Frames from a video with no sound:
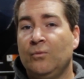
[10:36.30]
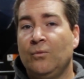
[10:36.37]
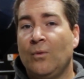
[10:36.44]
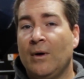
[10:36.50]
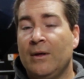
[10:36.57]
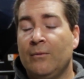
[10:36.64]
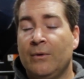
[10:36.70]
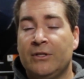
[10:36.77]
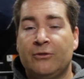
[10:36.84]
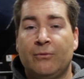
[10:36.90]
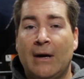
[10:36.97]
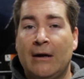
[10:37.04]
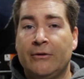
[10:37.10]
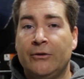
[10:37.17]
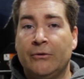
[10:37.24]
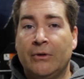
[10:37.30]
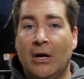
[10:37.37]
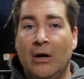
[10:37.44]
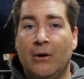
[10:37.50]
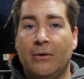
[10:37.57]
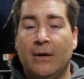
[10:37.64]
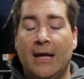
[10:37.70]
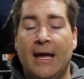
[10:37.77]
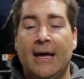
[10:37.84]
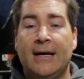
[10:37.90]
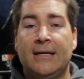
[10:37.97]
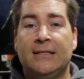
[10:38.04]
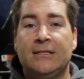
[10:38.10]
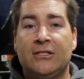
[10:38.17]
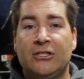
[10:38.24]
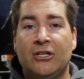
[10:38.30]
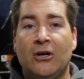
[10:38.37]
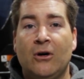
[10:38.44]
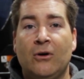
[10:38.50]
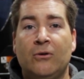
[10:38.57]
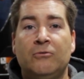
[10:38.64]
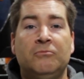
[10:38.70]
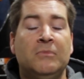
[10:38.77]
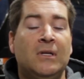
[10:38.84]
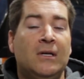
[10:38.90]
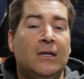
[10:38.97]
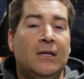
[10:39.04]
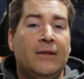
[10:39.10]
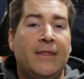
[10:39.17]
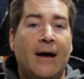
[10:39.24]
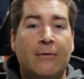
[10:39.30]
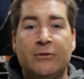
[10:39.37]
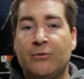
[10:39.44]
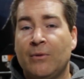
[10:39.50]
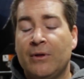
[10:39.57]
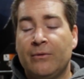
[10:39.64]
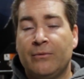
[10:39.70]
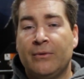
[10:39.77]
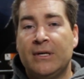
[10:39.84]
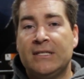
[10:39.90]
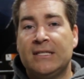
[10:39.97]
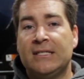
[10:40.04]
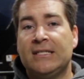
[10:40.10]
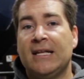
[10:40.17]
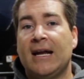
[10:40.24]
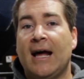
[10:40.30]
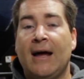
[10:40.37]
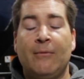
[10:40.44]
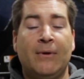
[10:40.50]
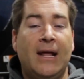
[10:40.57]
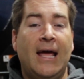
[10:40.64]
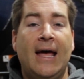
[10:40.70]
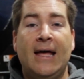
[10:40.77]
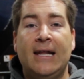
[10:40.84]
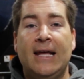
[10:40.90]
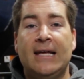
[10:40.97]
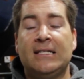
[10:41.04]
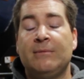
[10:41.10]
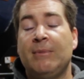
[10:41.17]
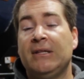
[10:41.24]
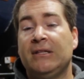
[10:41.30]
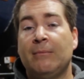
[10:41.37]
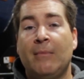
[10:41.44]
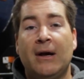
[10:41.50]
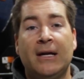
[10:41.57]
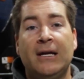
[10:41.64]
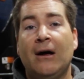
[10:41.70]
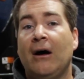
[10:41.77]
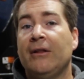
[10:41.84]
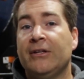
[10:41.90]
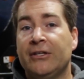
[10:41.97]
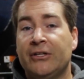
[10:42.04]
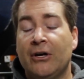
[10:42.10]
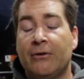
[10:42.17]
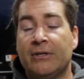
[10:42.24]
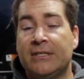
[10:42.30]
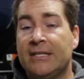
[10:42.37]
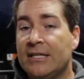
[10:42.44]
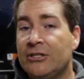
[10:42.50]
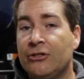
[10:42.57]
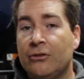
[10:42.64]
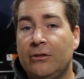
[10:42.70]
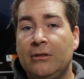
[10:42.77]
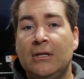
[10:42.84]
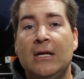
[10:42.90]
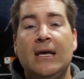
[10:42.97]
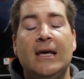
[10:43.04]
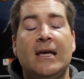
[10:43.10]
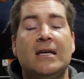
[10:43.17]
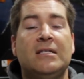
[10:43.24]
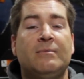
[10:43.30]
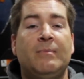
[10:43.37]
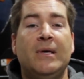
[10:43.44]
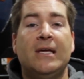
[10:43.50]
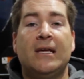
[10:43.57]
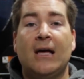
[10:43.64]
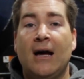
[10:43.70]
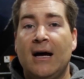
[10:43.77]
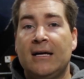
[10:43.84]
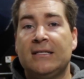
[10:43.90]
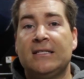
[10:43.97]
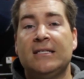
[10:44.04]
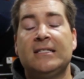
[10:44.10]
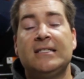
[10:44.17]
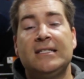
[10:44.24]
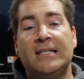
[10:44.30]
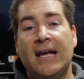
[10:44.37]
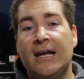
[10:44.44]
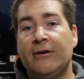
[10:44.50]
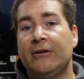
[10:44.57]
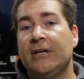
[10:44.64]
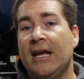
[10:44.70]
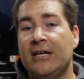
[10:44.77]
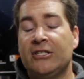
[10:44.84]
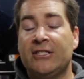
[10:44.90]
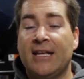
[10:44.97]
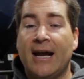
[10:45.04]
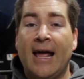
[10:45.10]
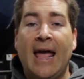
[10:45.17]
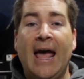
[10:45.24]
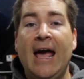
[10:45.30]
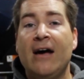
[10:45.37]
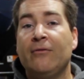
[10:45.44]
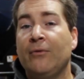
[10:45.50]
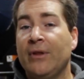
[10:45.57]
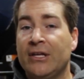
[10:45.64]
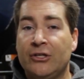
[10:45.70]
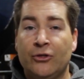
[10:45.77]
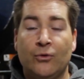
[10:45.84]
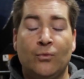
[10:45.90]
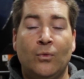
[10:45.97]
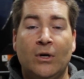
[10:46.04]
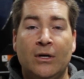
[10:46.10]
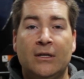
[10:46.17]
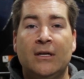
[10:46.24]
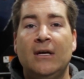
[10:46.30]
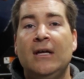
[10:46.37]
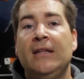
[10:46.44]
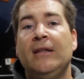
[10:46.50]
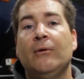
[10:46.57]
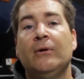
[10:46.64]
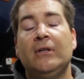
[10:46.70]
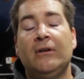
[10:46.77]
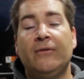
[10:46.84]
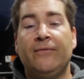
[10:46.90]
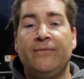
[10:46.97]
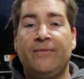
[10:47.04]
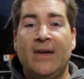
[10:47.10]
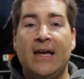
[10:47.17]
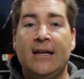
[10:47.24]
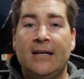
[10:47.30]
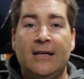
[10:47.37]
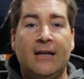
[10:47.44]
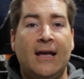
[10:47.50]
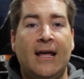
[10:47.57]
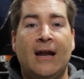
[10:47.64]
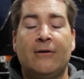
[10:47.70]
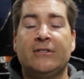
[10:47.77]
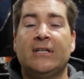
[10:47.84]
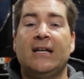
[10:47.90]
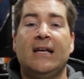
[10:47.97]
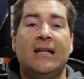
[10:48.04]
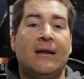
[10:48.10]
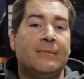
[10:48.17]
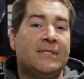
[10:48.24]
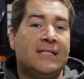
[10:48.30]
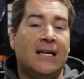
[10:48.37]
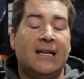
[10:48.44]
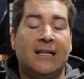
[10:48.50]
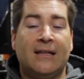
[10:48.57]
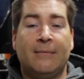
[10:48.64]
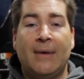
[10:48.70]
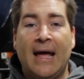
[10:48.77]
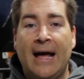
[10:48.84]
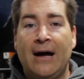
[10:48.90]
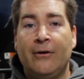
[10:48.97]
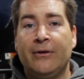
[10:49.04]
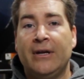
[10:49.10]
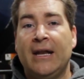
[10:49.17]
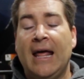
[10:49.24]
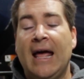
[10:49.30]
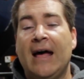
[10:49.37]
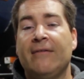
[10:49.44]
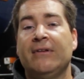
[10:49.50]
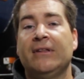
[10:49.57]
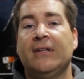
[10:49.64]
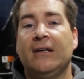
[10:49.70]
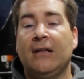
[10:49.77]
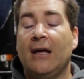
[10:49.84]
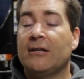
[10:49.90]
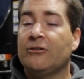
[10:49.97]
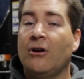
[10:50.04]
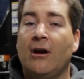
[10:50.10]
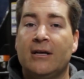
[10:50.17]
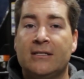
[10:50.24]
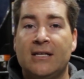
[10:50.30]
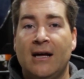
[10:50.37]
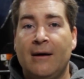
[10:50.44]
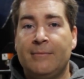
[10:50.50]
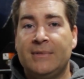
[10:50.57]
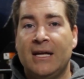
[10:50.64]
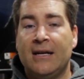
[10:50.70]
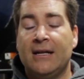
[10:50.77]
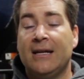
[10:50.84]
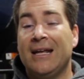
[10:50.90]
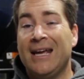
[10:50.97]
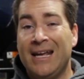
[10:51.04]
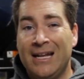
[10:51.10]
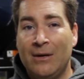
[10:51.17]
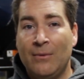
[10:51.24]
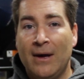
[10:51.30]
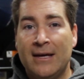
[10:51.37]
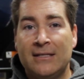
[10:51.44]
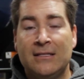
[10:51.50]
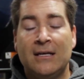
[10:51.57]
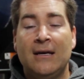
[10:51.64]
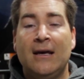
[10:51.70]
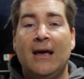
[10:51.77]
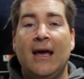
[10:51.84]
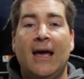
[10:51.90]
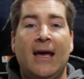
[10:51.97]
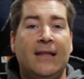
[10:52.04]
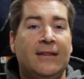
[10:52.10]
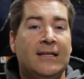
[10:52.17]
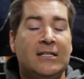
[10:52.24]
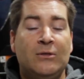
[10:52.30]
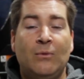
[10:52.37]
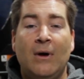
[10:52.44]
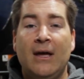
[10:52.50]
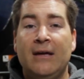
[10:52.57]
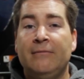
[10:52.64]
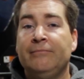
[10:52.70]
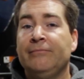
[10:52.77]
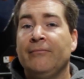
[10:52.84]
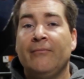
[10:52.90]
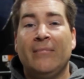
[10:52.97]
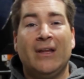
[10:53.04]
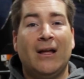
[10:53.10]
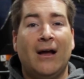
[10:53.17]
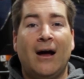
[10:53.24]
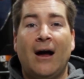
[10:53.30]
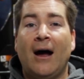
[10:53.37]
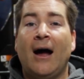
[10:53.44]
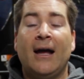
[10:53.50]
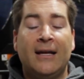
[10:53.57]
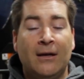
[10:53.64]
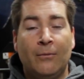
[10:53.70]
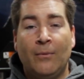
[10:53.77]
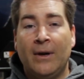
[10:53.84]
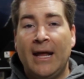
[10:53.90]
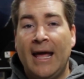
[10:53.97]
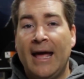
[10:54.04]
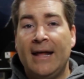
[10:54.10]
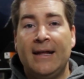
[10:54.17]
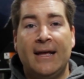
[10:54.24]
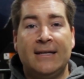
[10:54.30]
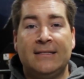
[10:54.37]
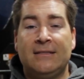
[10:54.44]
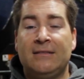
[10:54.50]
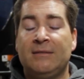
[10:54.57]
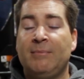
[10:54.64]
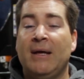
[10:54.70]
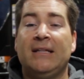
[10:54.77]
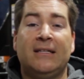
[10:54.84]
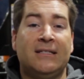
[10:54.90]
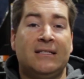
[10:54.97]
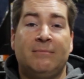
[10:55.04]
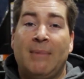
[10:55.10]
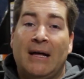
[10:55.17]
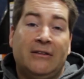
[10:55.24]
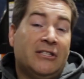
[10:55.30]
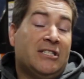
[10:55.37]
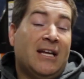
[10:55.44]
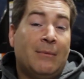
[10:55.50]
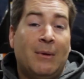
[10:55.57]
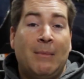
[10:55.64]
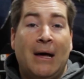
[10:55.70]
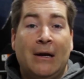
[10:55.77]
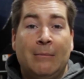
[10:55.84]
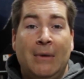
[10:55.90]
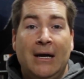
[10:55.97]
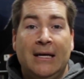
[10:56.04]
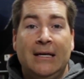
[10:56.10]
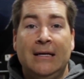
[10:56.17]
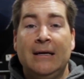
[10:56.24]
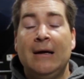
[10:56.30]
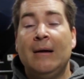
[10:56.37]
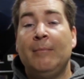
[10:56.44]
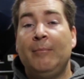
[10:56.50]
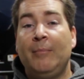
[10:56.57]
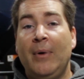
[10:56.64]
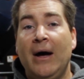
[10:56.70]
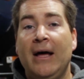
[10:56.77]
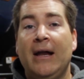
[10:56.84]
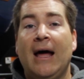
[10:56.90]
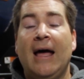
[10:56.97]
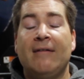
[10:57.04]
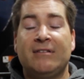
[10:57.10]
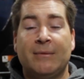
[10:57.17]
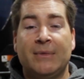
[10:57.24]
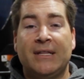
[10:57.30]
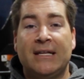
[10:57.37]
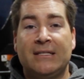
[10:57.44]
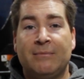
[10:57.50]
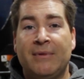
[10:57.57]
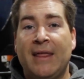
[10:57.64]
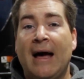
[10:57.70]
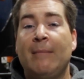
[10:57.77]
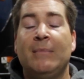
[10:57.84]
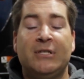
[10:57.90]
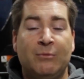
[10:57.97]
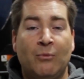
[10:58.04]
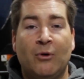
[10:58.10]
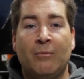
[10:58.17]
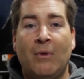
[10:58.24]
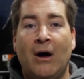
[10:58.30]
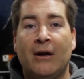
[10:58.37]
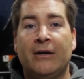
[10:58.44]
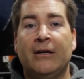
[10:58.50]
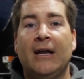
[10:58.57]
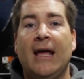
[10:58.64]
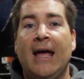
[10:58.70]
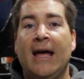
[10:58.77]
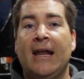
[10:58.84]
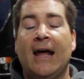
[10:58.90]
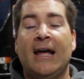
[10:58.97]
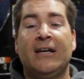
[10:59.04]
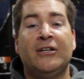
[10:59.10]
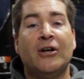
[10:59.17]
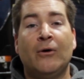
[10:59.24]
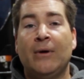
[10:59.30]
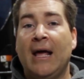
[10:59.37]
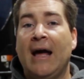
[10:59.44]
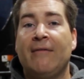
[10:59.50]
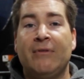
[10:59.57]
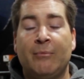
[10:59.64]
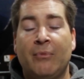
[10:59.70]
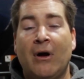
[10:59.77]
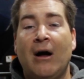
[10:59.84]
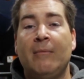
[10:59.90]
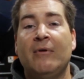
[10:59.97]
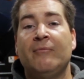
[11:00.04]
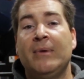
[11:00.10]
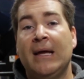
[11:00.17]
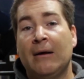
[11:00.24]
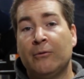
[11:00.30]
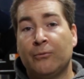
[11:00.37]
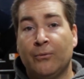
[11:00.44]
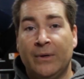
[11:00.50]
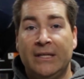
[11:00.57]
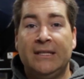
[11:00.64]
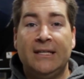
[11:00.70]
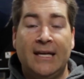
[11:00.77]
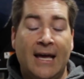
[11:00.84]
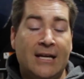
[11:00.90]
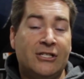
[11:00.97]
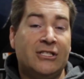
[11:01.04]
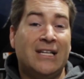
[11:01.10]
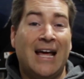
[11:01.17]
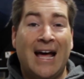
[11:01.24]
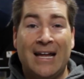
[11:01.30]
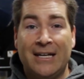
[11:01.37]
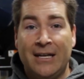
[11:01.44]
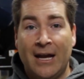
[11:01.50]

which route you go. And so that was one of the reasons that I went ahead and spent the money on the Dakota Digital, is because the standard gauges that I have, while they do work, they were a little faded, and I was going to end up sending them out and having the electronics updated anyways. And this way, I went ahead and spent about the same amount of money, but I have something that's that much more modern, and I don't have the problem of being able to read the gauges at